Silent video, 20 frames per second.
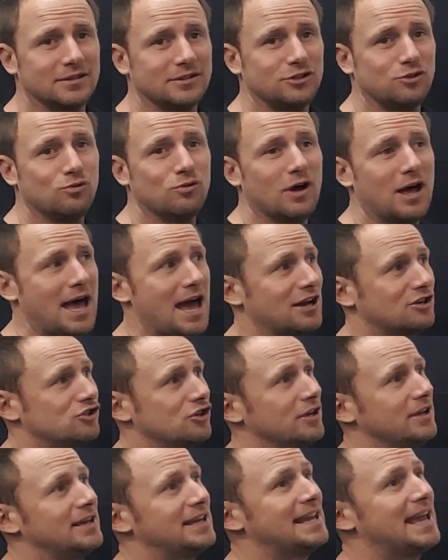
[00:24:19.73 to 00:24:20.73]
You will
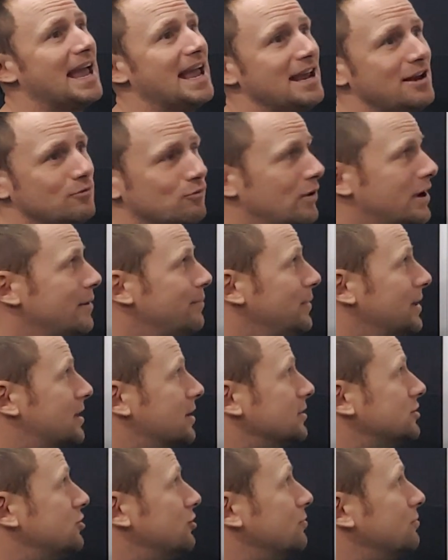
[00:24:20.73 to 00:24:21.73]
actually gain weight
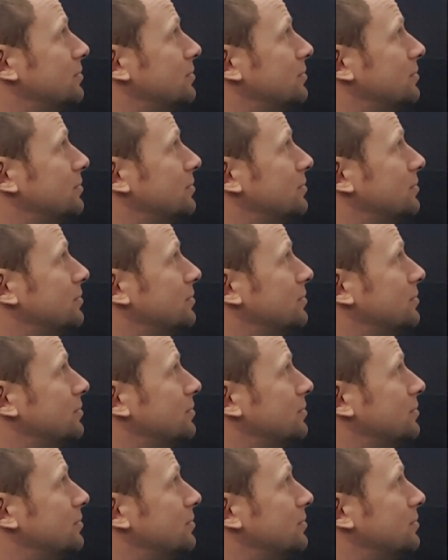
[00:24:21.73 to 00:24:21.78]
because you're